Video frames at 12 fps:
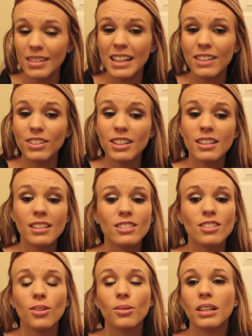everything
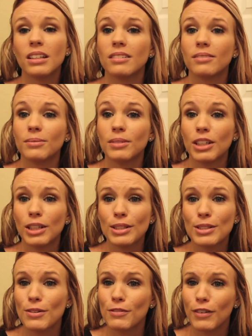is going
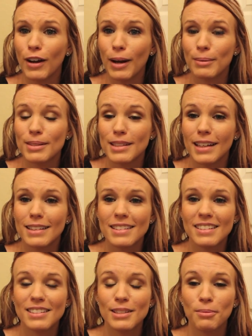good so far besides
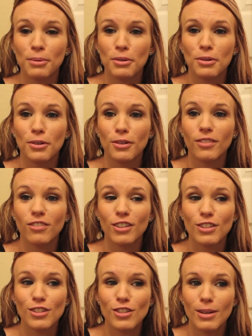the typical
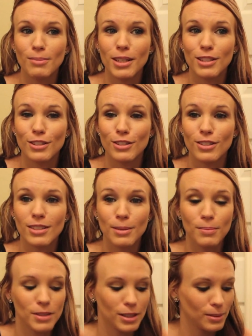first trimester
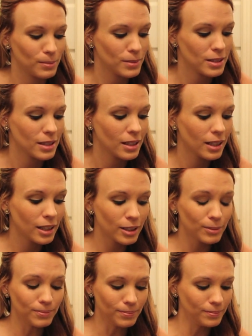symptoms.
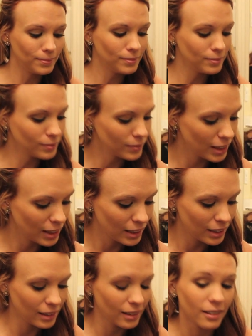
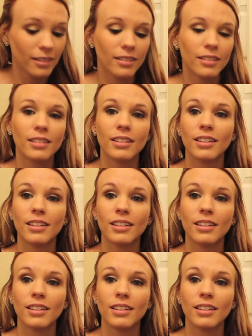And